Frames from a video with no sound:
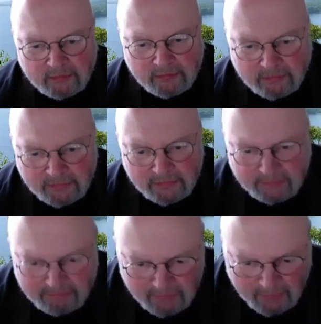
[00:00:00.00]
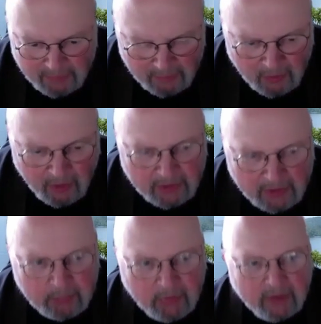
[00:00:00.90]
we
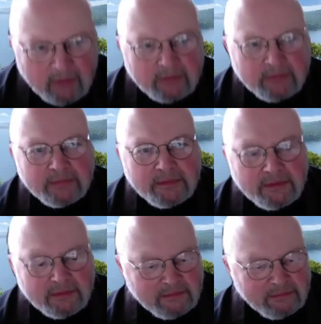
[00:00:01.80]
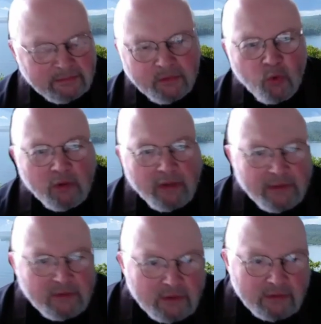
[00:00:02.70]
occupy we're
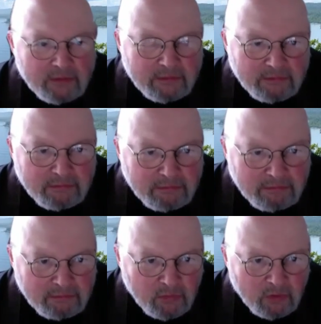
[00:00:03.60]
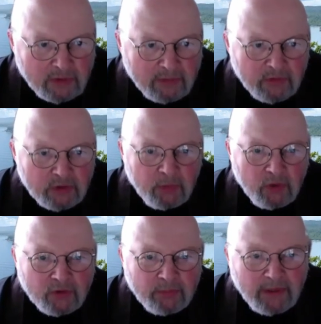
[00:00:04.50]
localized in a relatively
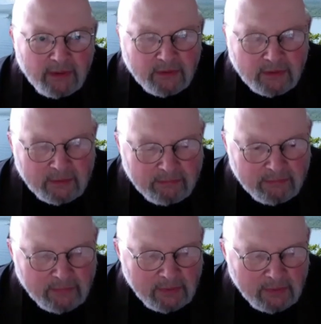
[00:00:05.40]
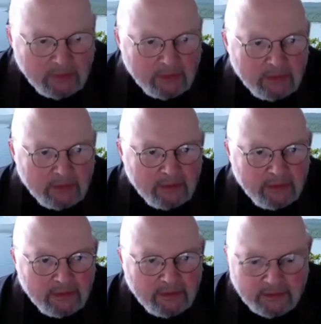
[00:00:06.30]
small space
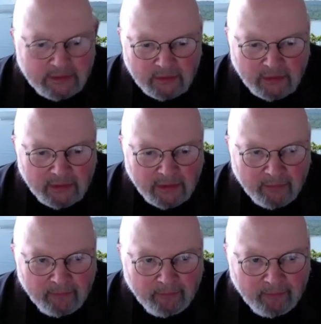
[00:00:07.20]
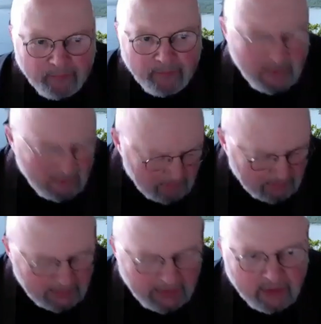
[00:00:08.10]
and that sort of thing.
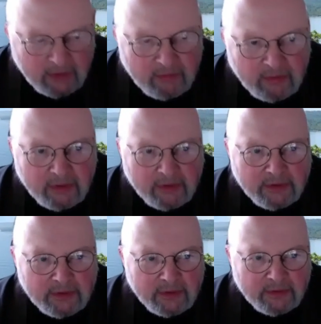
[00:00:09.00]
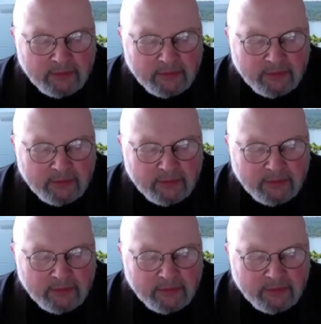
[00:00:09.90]
We'll take care of all of these things.